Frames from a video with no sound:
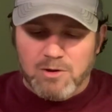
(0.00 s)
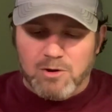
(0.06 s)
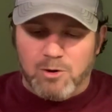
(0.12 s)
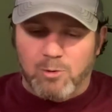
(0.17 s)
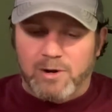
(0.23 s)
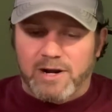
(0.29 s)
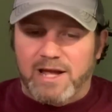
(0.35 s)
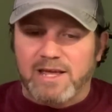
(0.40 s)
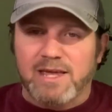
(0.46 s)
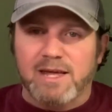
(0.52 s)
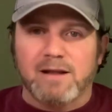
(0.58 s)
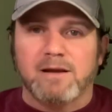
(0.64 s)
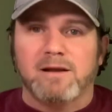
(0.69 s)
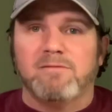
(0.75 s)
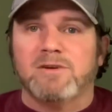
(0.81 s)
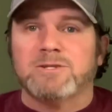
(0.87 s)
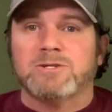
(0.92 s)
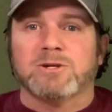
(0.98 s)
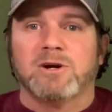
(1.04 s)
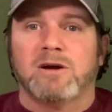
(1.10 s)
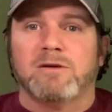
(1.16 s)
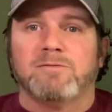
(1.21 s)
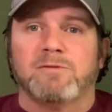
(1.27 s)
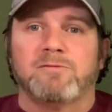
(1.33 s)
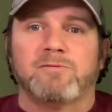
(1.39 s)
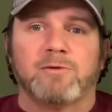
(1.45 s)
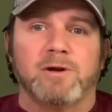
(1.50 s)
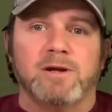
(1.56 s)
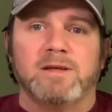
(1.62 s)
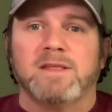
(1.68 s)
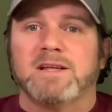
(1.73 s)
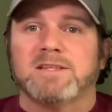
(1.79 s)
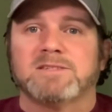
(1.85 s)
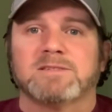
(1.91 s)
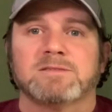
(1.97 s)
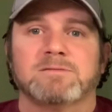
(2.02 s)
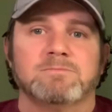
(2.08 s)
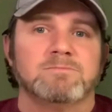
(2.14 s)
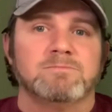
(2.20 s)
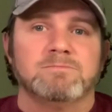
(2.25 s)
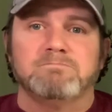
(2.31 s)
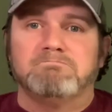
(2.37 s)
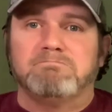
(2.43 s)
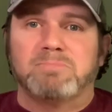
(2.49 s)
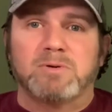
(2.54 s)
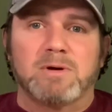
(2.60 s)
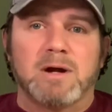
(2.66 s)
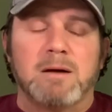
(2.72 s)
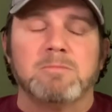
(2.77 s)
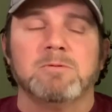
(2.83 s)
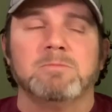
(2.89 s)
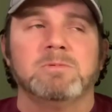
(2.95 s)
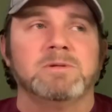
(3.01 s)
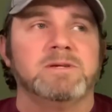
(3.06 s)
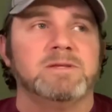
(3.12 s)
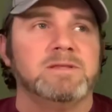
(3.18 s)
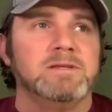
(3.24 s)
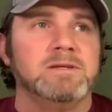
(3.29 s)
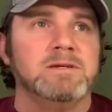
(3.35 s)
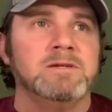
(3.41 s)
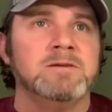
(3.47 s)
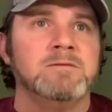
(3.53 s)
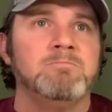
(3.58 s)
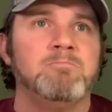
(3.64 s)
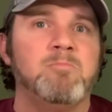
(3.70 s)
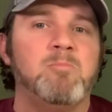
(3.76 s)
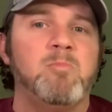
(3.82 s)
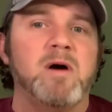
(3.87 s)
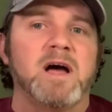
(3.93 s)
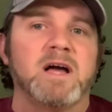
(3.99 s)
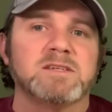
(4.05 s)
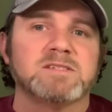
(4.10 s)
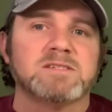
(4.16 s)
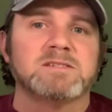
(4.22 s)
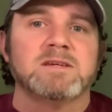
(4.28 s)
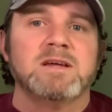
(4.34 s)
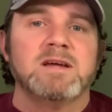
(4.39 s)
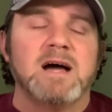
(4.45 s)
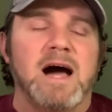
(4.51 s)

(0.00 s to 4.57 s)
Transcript: Or when I get an adventure card for free, that's probably the best.